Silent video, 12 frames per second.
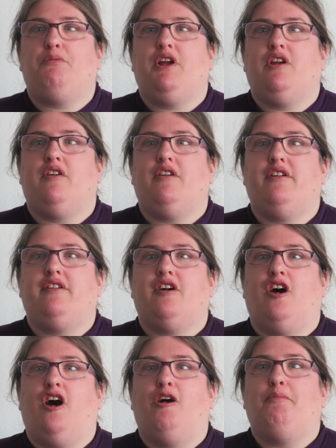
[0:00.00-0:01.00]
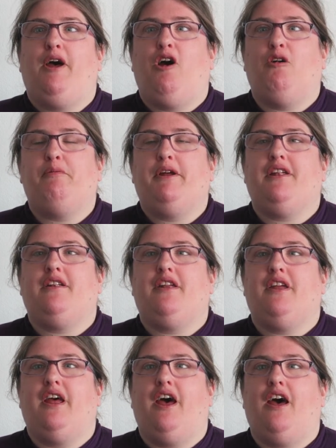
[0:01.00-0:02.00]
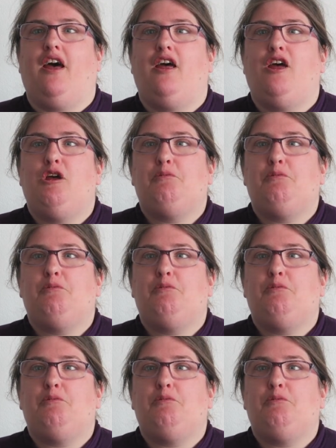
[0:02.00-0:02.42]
because I'm helping to get